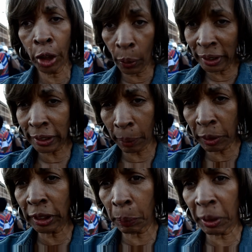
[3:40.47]
It's
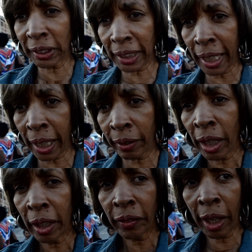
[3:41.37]
something to be said
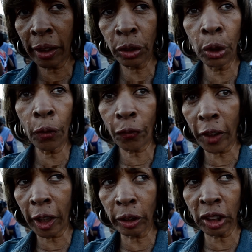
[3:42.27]
that you
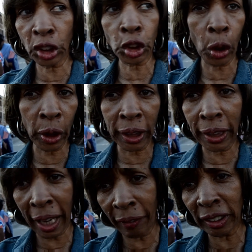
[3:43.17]
fear just turning and
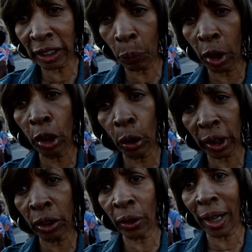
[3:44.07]
having someone look
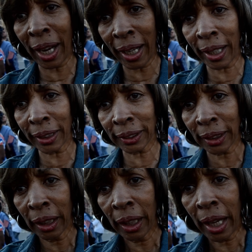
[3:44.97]
in your eyes,
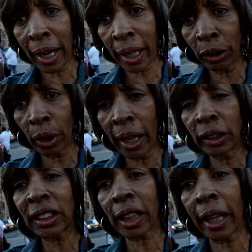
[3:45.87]
and
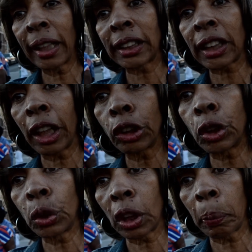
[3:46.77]
it scares
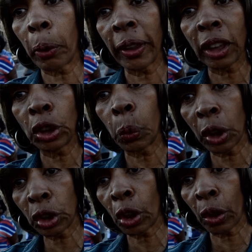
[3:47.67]
you to the point that you
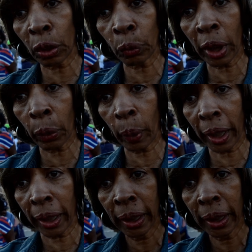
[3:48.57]
want to turn and run away.